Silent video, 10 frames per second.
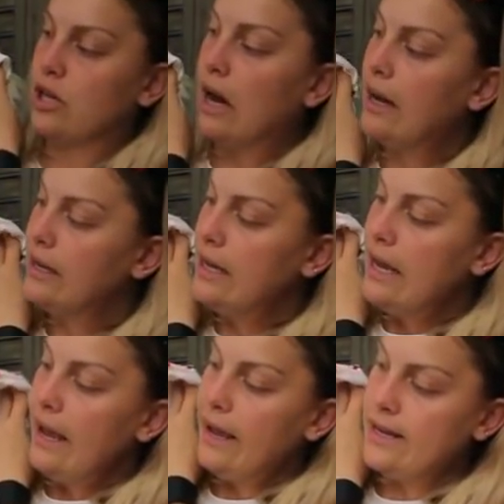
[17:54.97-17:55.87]
she got.
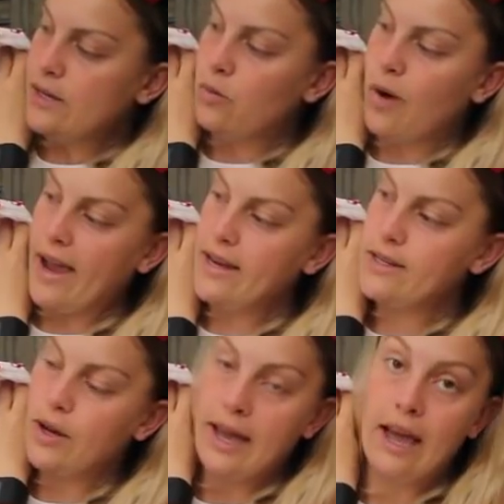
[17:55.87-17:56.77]
It's
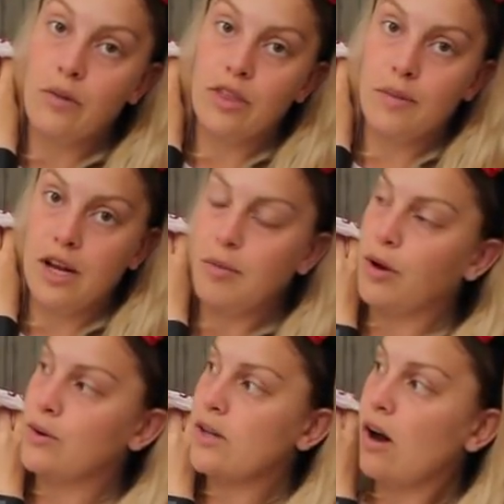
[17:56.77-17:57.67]
white, again with the mini
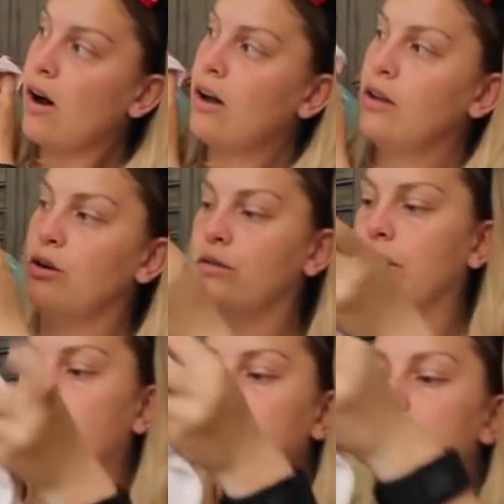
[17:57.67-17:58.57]
bows all over
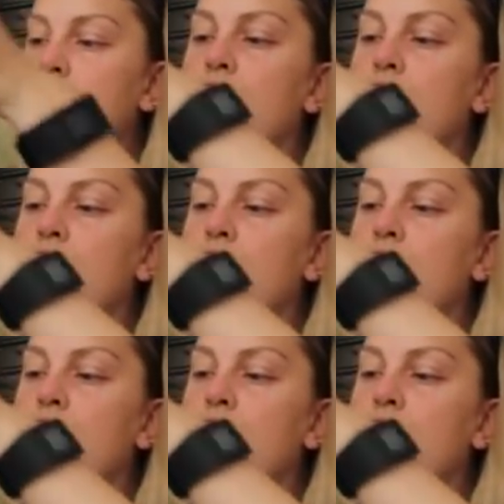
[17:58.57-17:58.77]
it.